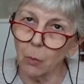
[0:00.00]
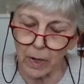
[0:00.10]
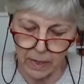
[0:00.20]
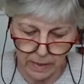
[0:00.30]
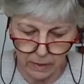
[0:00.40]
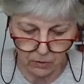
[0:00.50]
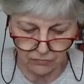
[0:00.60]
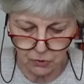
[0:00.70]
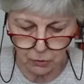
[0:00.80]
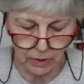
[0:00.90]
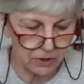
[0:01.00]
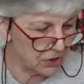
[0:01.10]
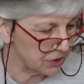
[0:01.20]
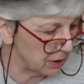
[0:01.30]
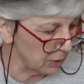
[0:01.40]
way of doing
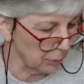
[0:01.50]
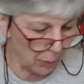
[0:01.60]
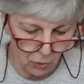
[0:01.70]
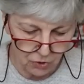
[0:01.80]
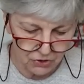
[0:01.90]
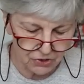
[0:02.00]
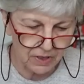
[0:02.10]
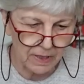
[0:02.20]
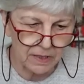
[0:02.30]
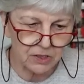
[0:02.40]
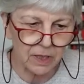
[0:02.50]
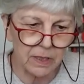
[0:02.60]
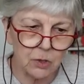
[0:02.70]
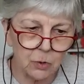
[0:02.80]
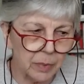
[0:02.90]
steel books. They
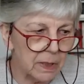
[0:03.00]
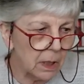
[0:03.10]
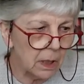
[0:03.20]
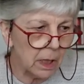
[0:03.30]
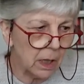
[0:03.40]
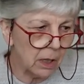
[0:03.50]
tend to be a